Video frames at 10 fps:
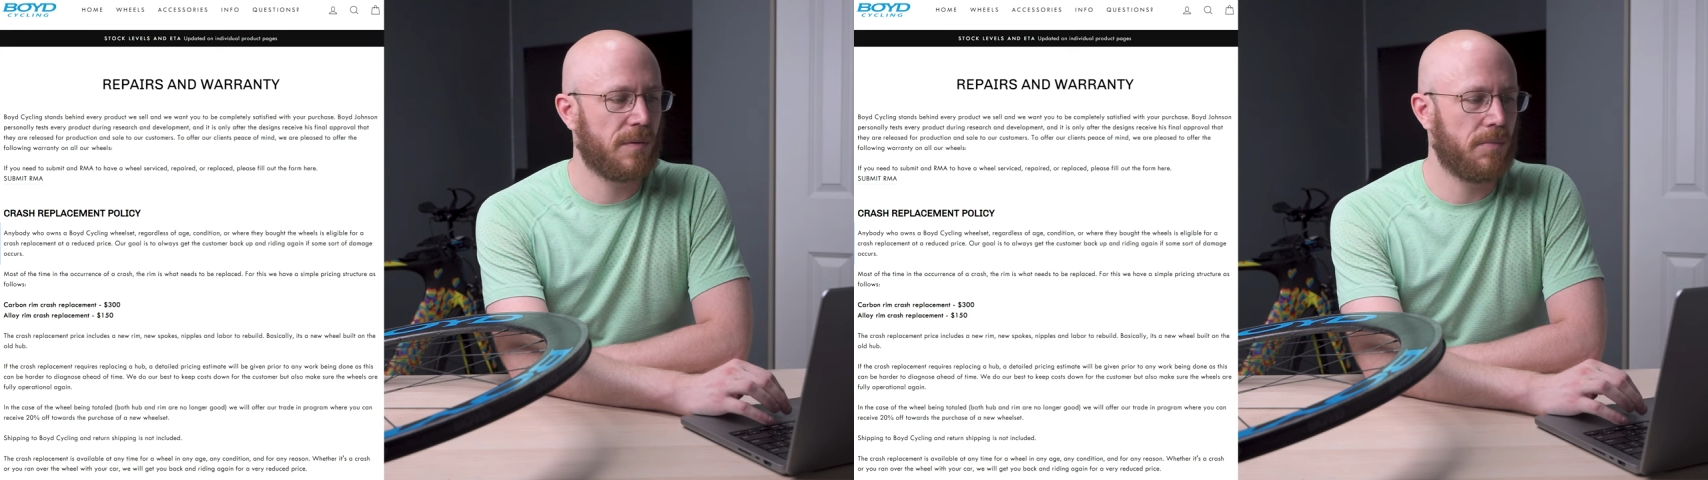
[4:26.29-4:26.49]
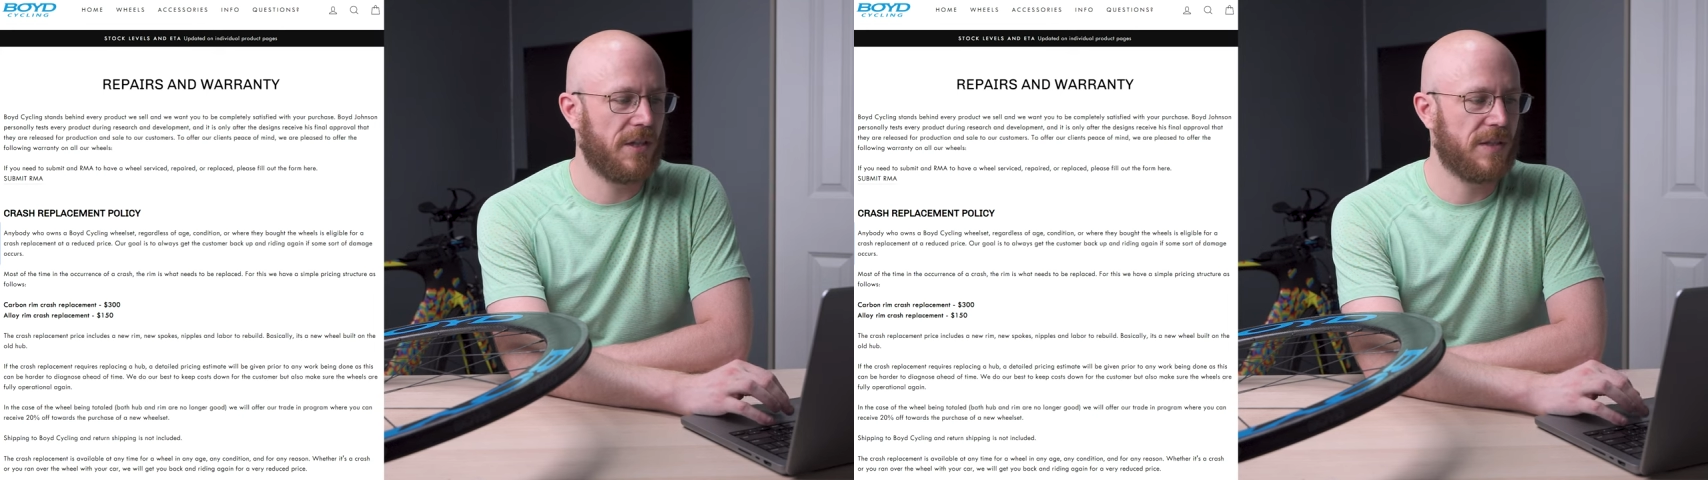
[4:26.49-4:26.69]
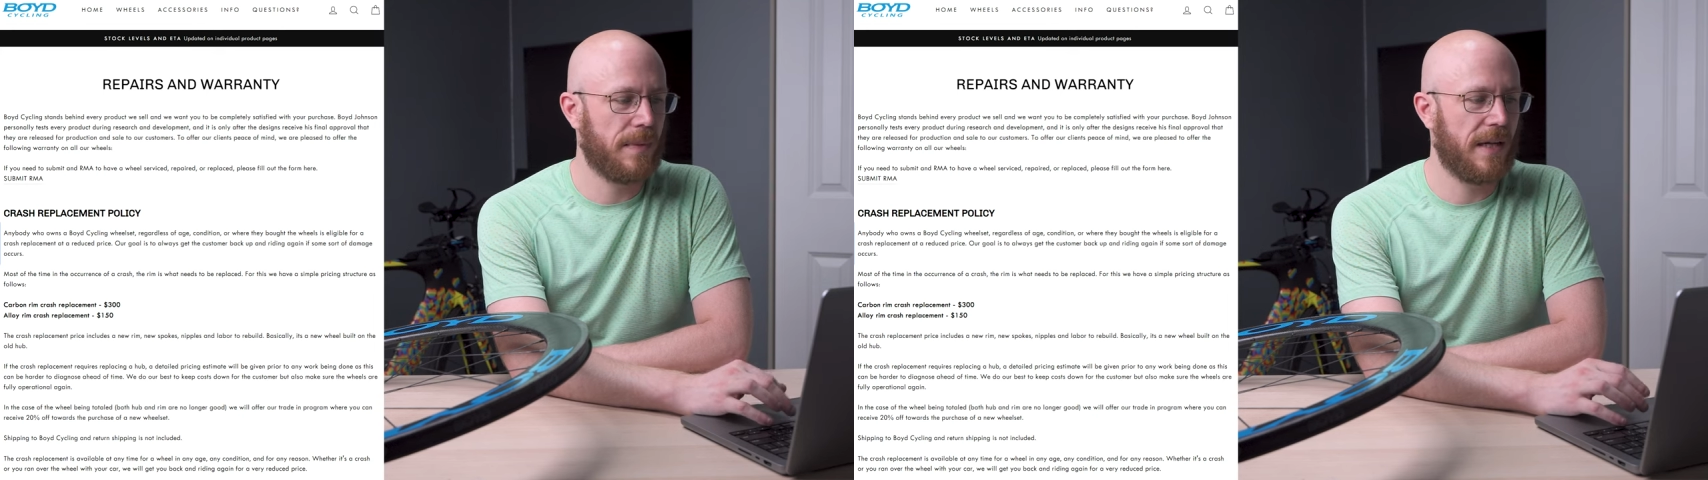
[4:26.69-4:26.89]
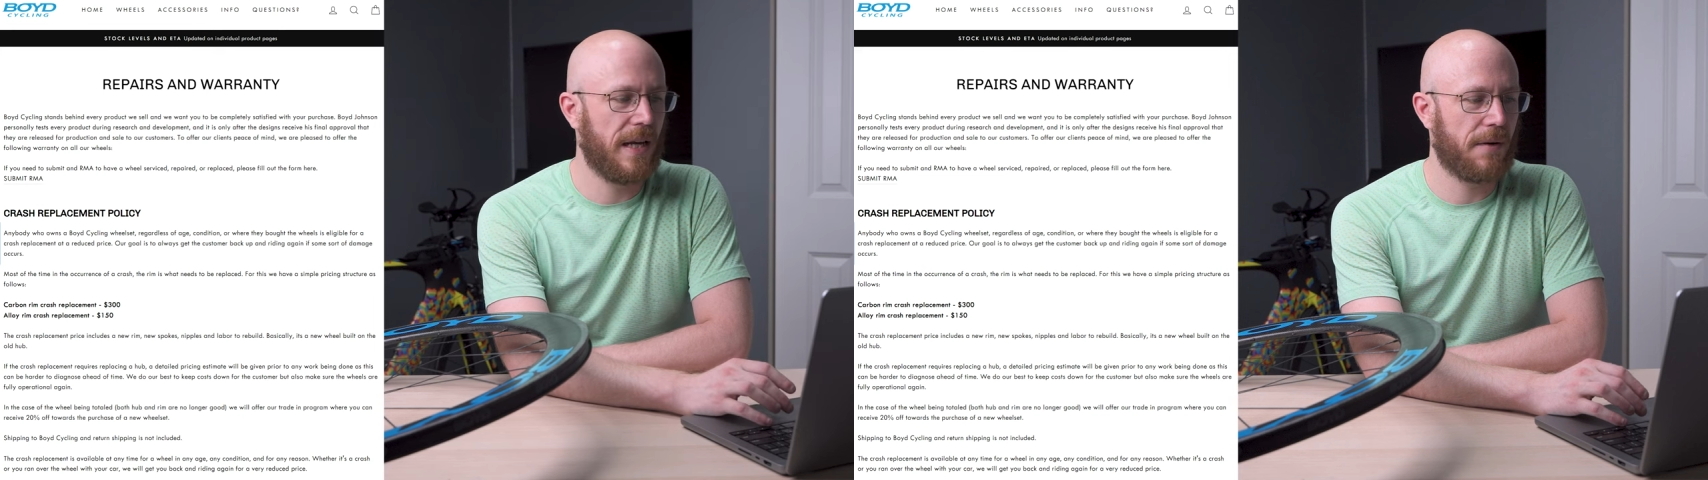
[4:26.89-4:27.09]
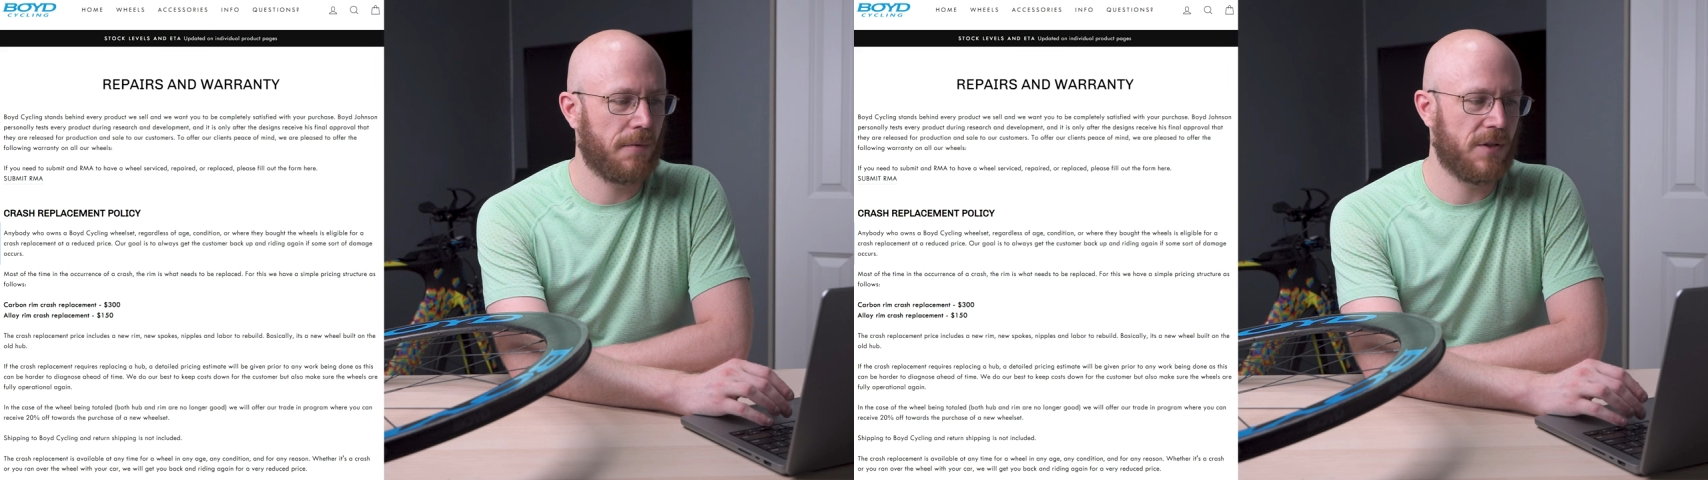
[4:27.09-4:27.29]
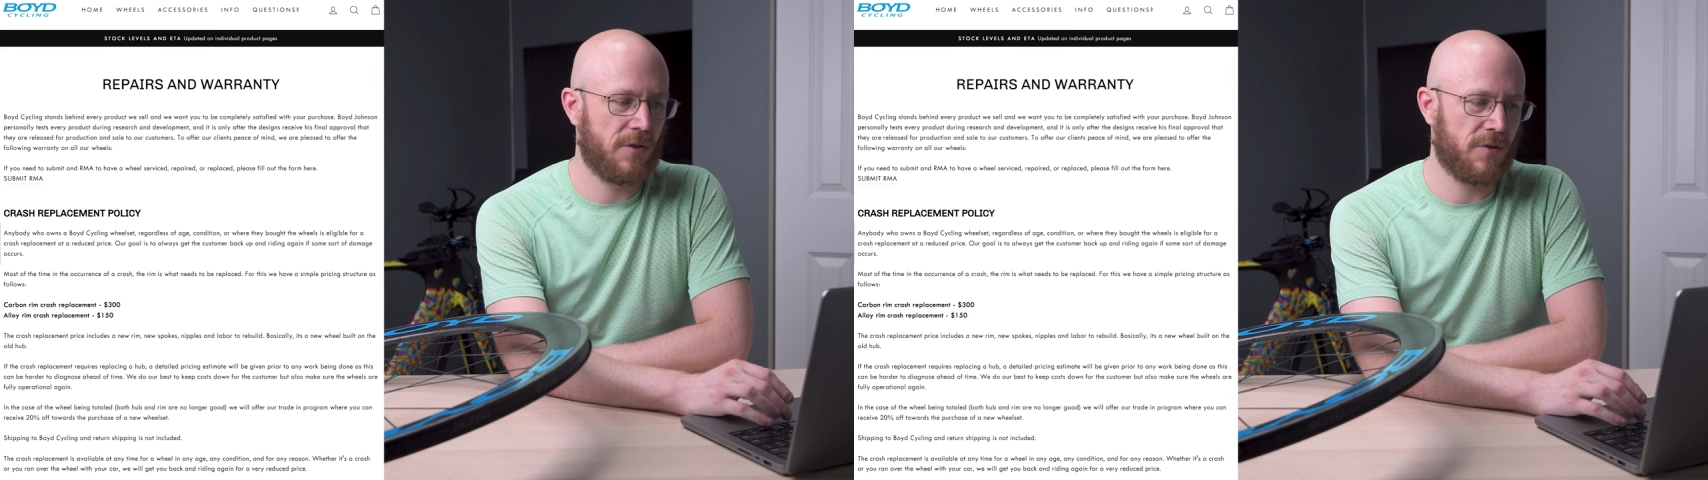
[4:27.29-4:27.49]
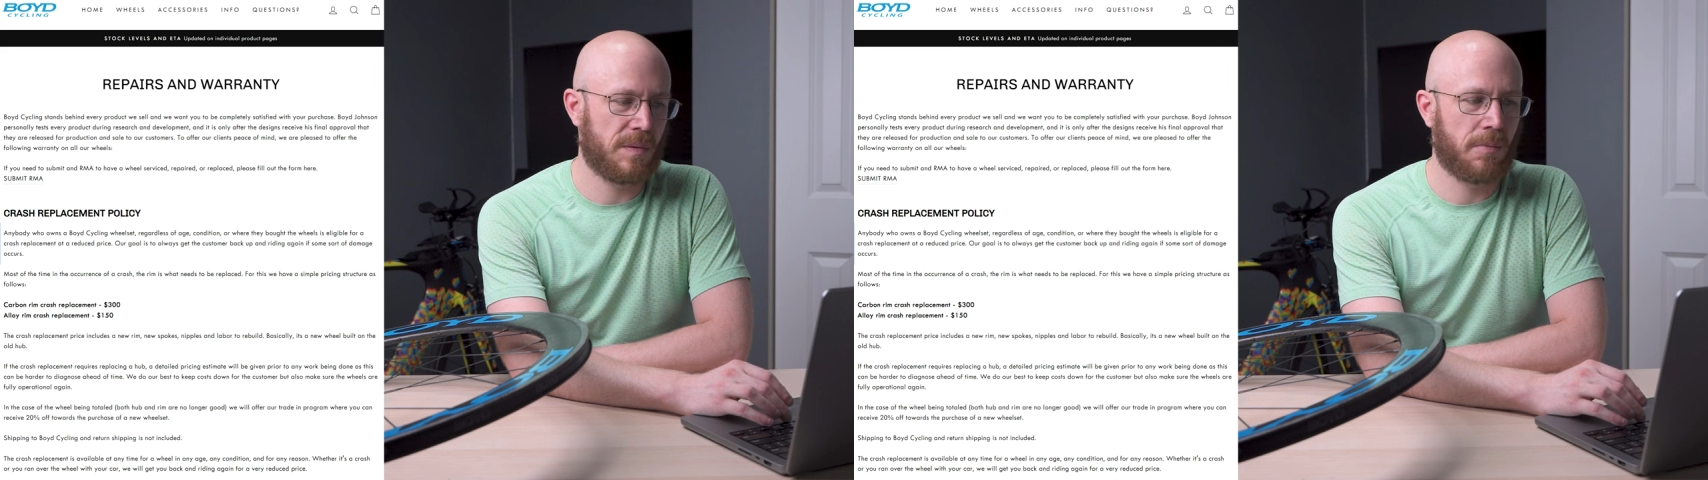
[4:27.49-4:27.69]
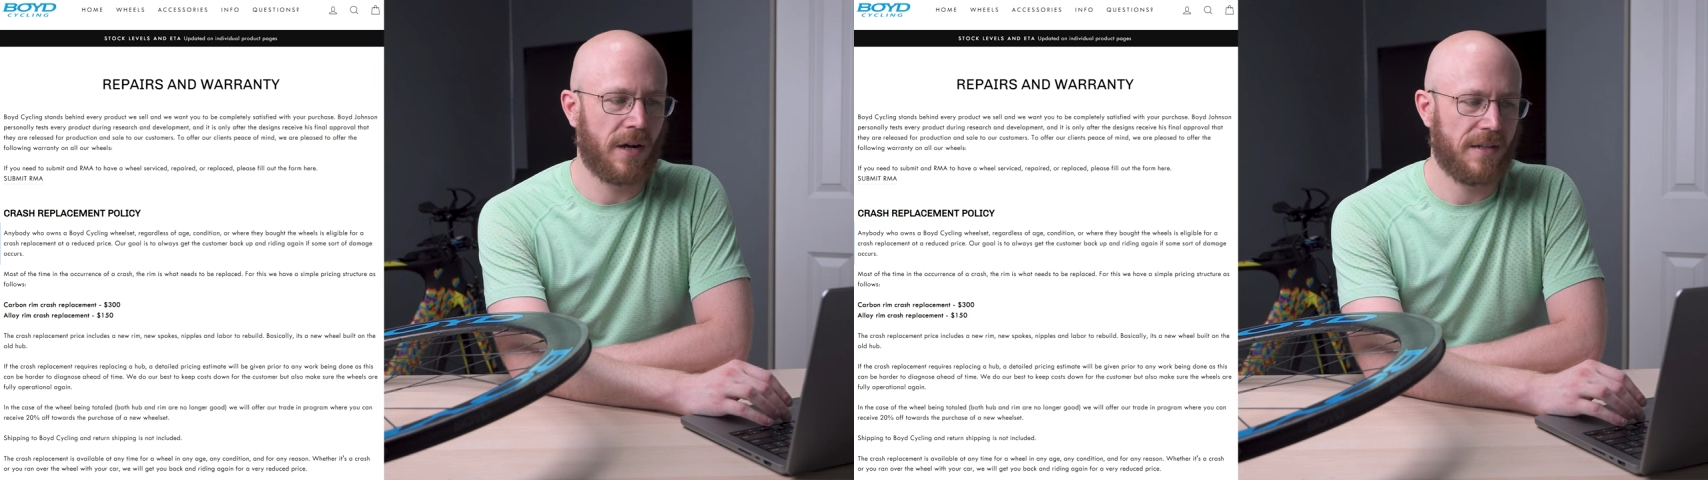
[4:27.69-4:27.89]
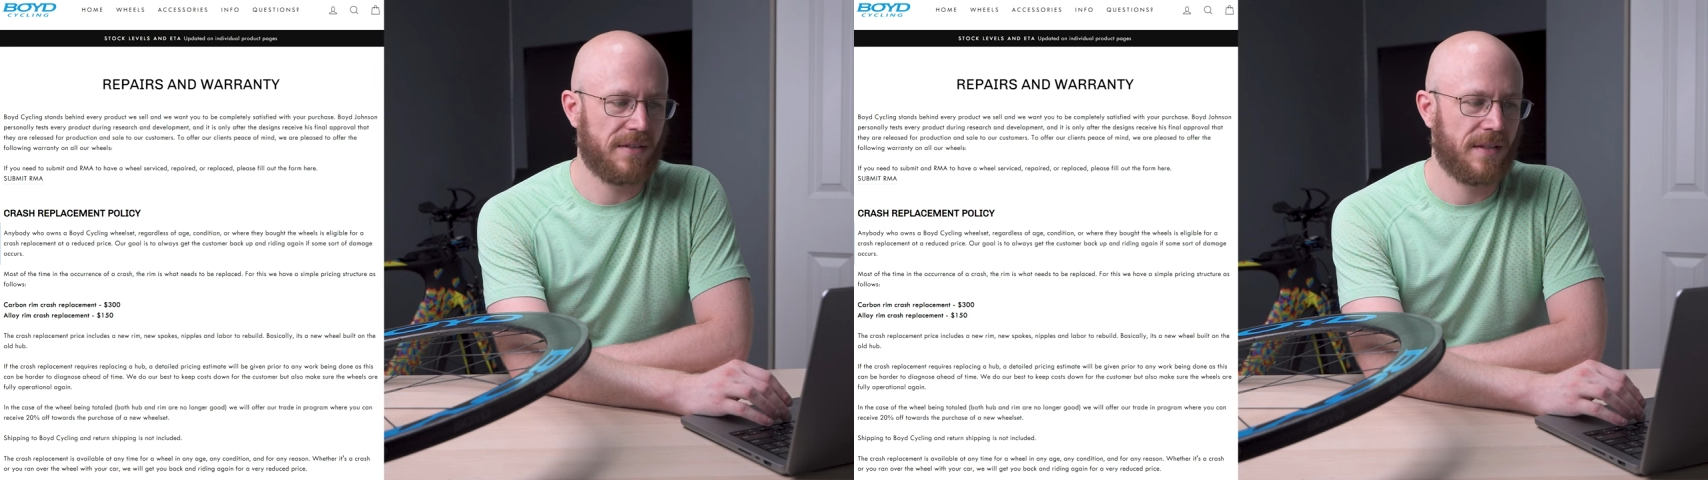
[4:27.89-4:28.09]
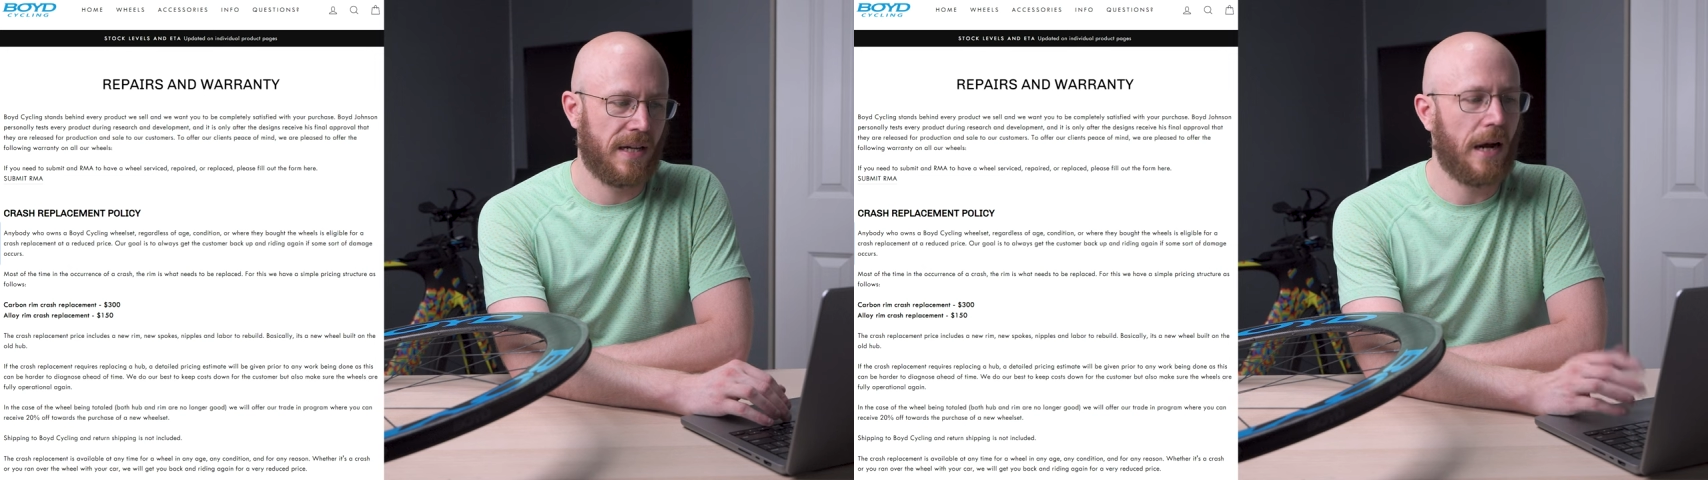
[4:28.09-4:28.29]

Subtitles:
replacement at a reduced price.